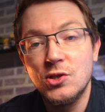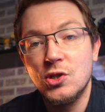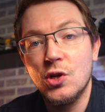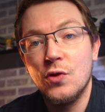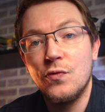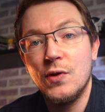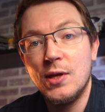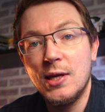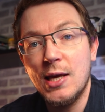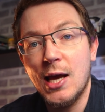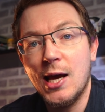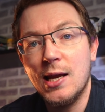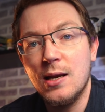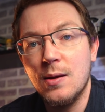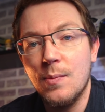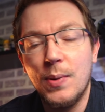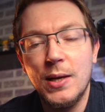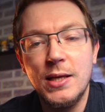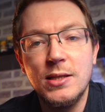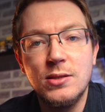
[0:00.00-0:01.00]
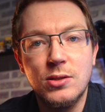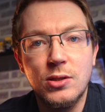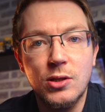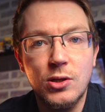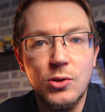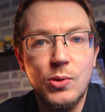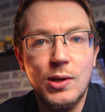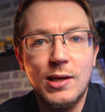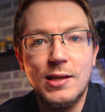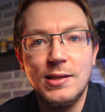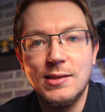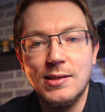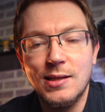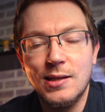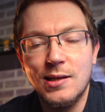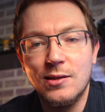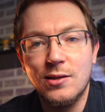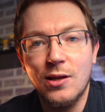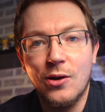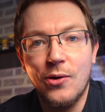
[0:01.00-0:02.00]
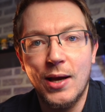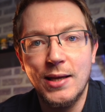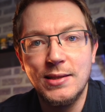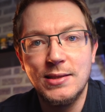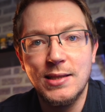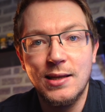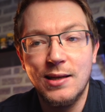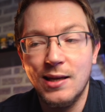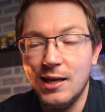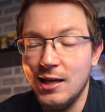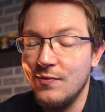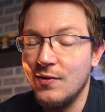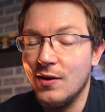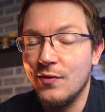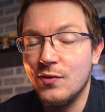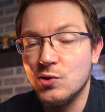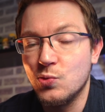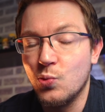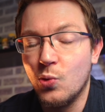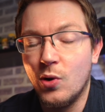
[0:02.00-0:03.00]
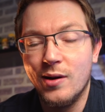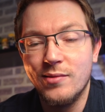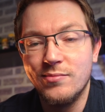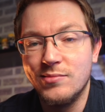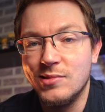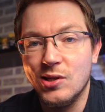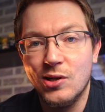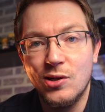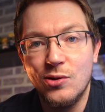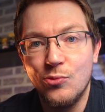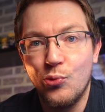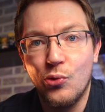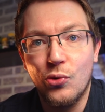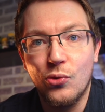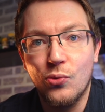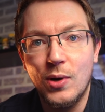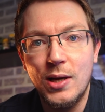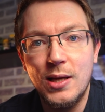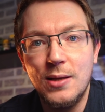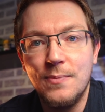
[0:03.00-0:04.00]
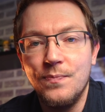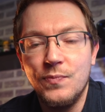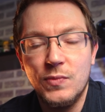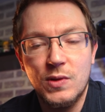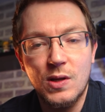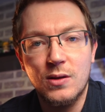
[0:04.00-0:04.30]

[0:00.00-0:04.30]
So if you can, please do consider donating, even if it's $1, $2,